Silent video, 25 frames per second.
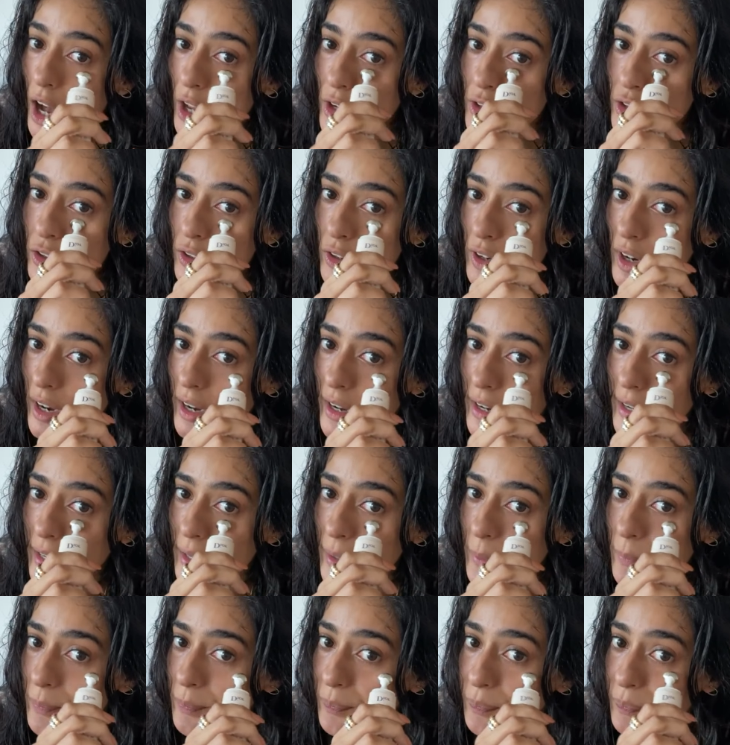Under
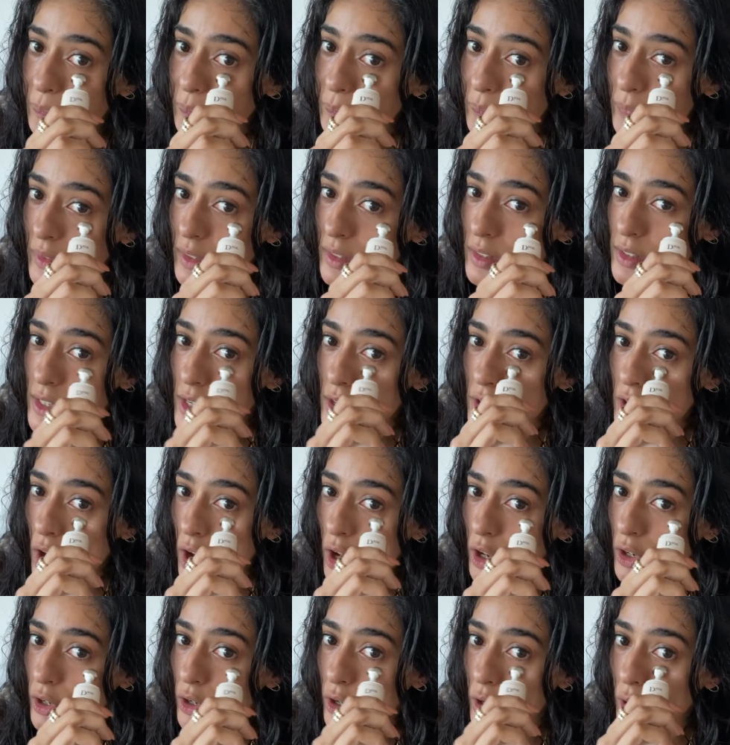eye, did
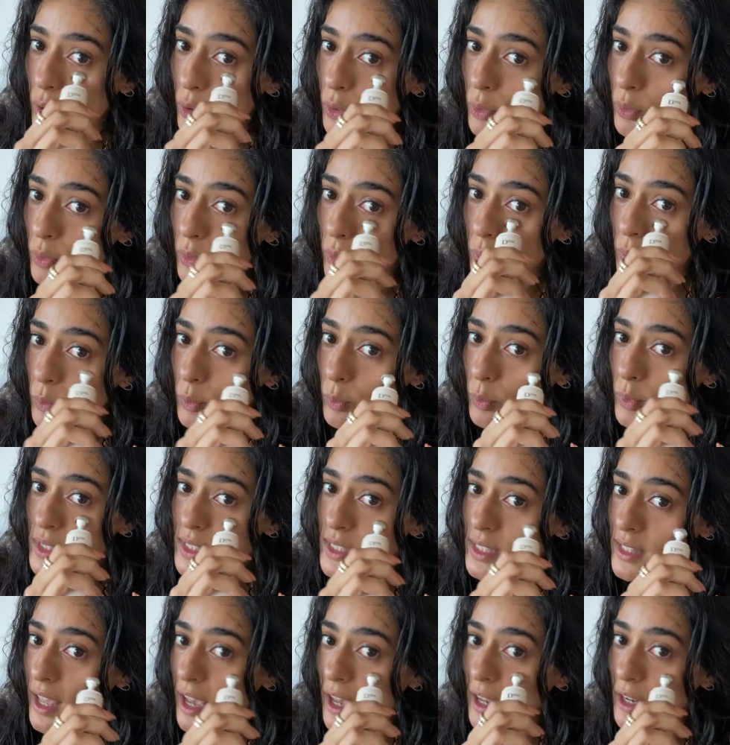not know
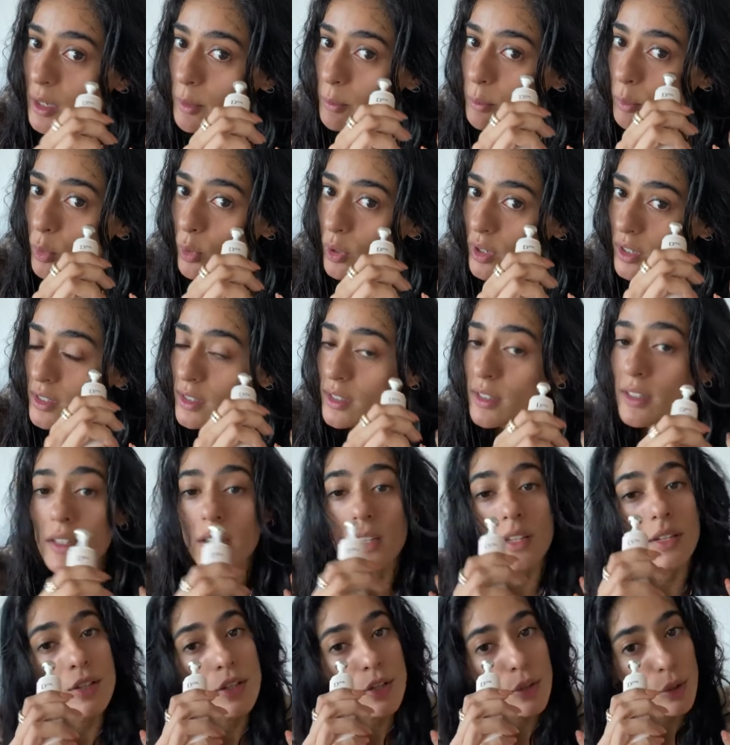was that
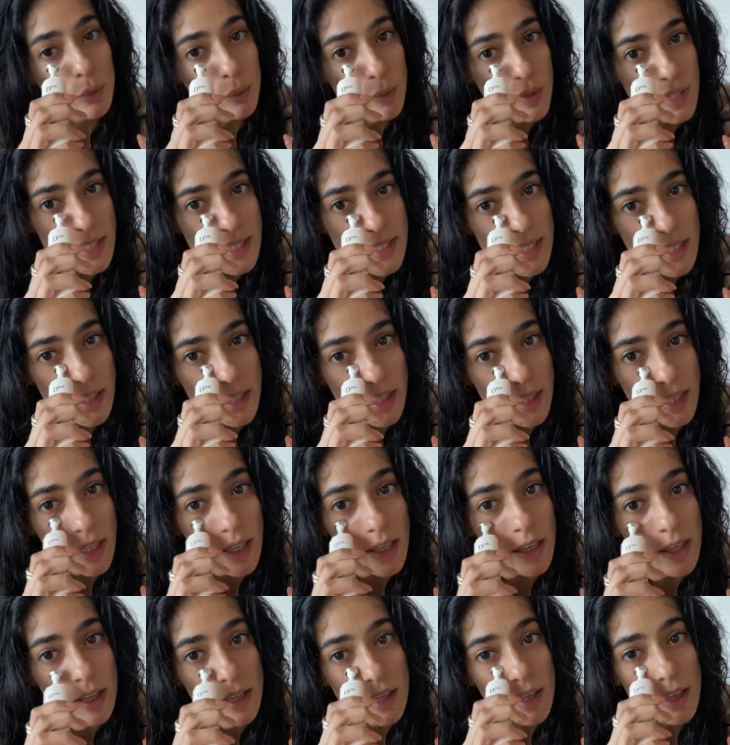important until
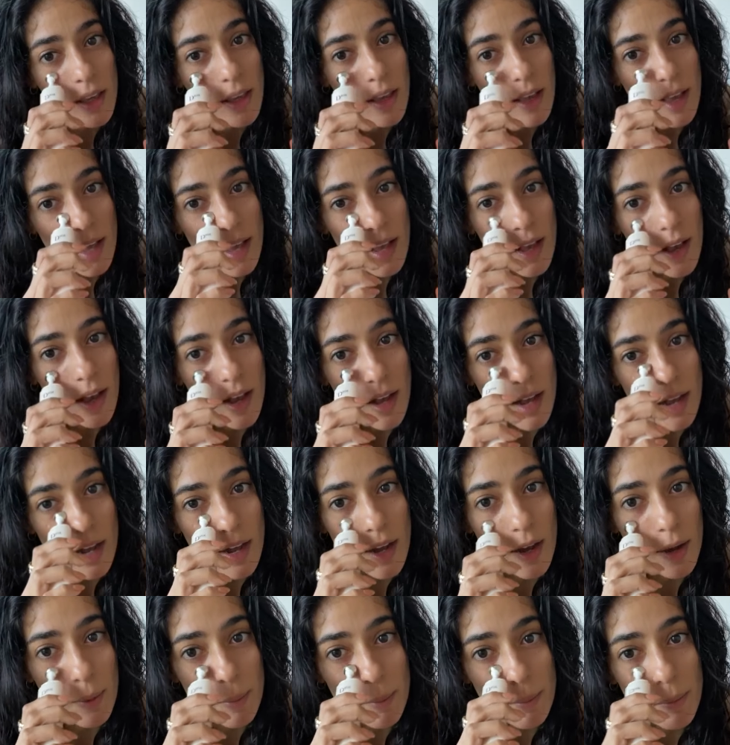recently.
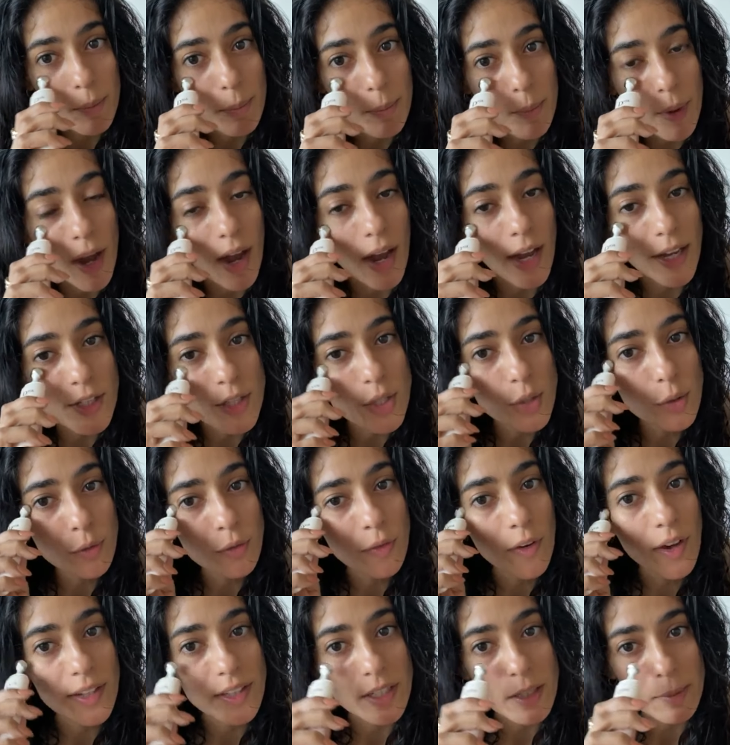Um, but I do
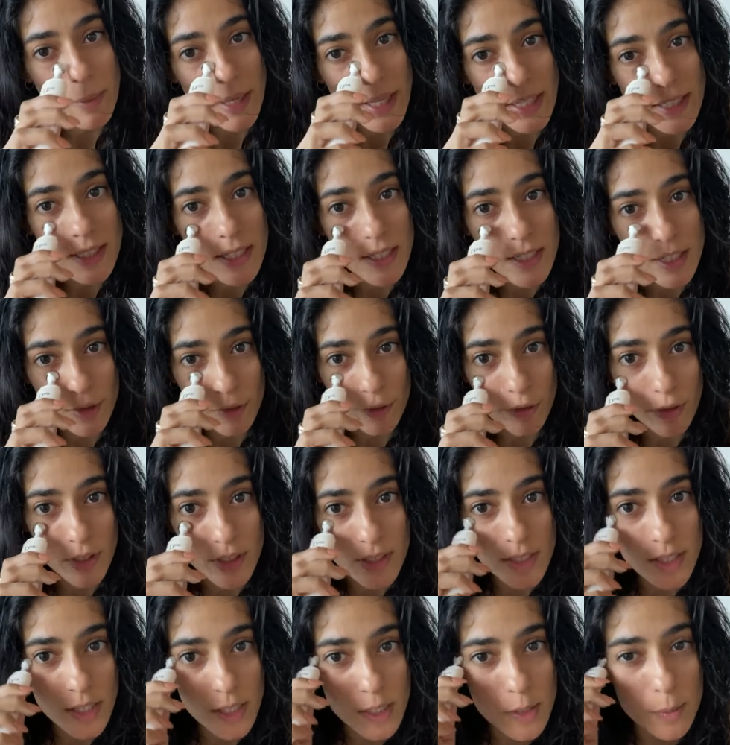find it makes a
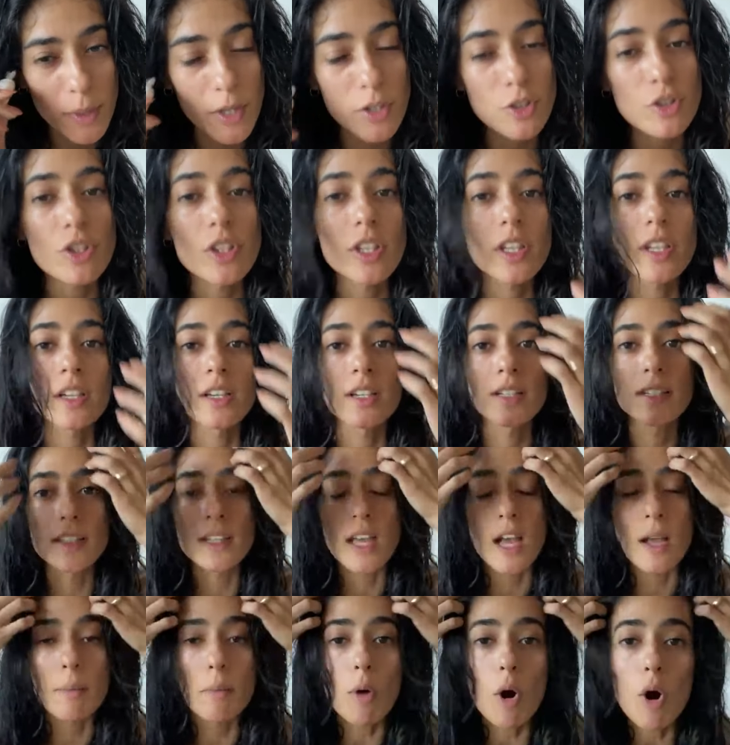difference, especially because
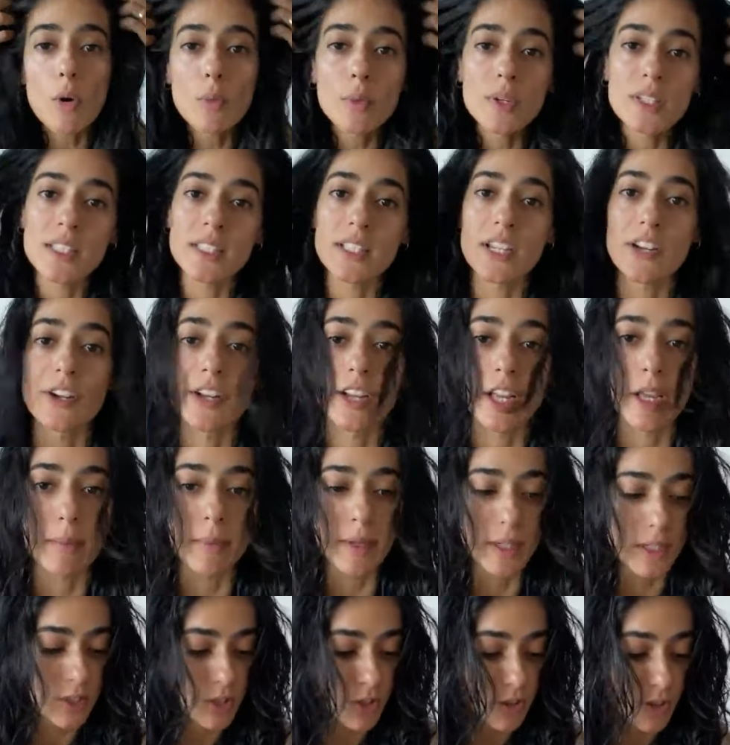I'm always staring at
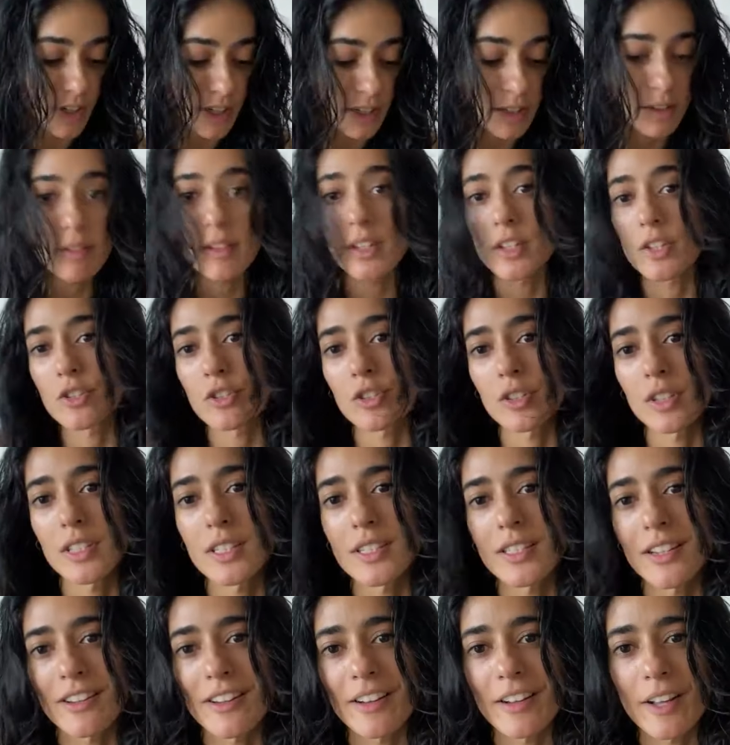my screen, literally
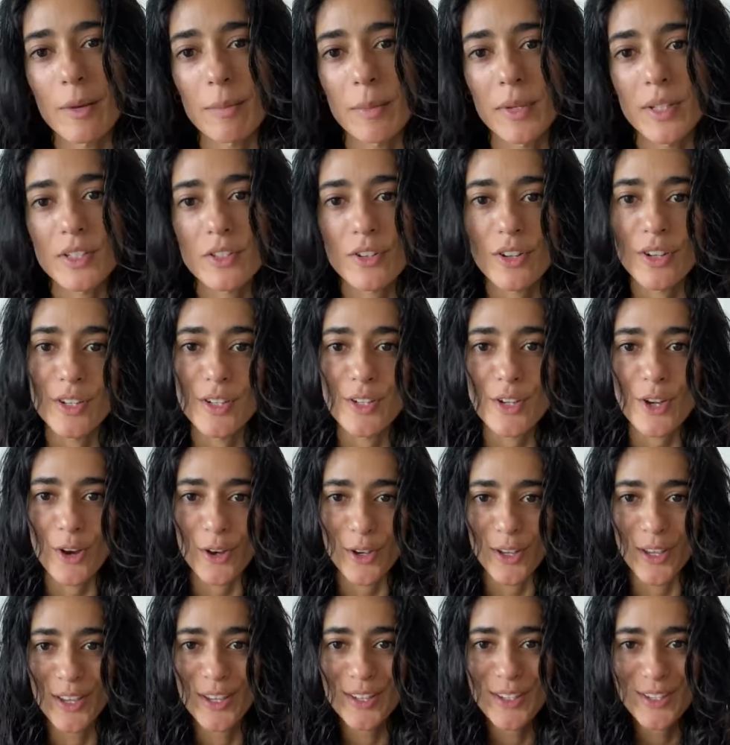staring at my screen,
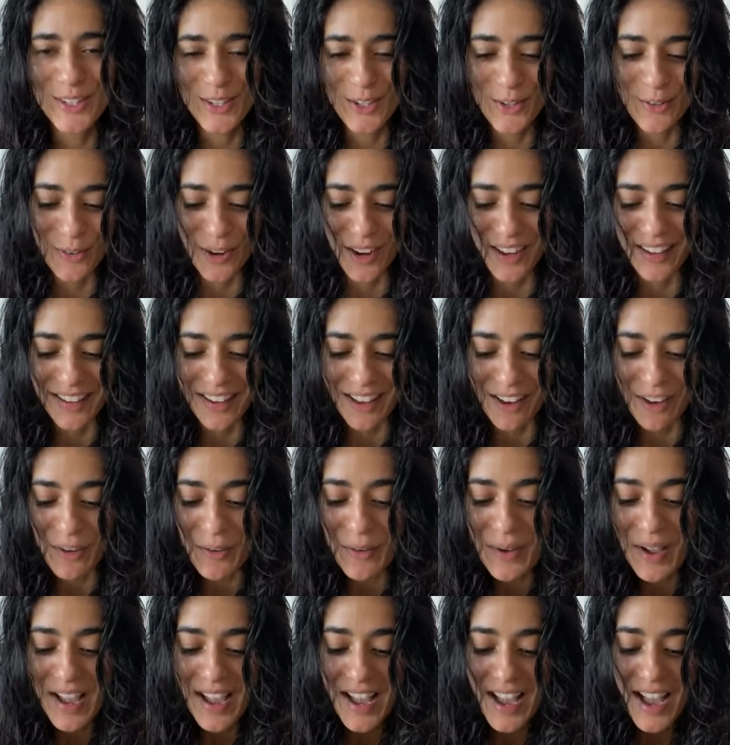talking to you right
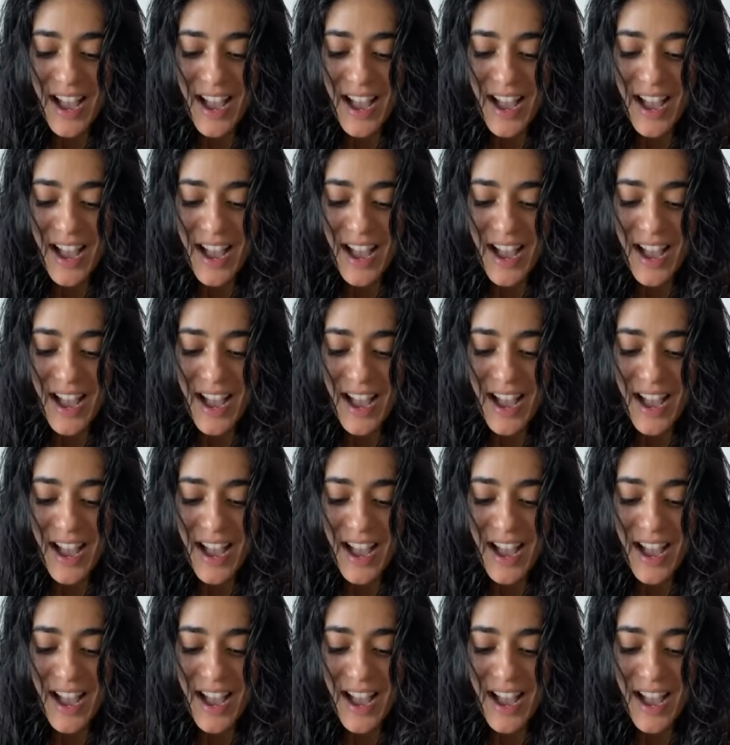now.